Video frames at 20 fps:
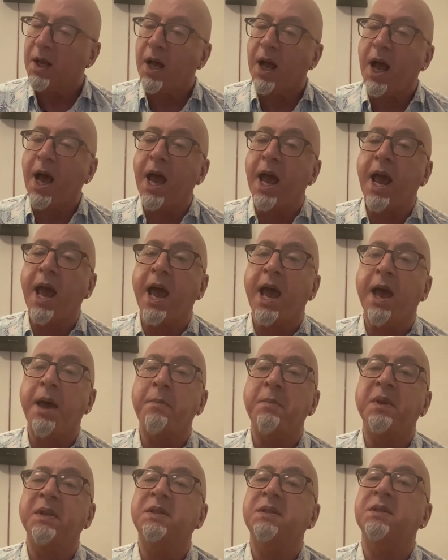I
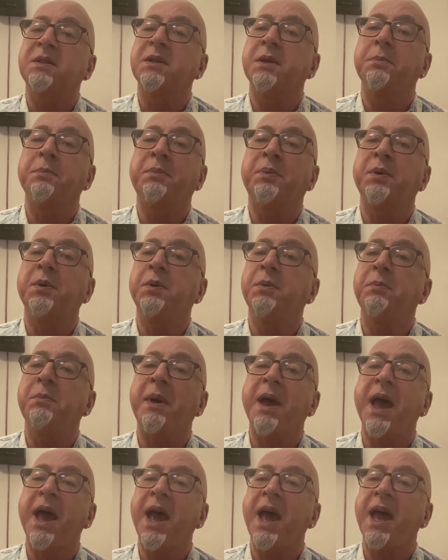am a simple
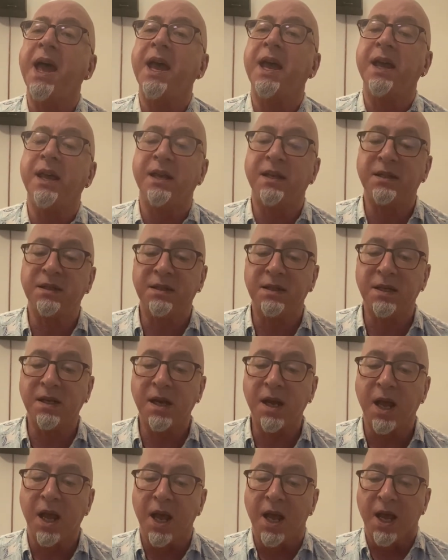man,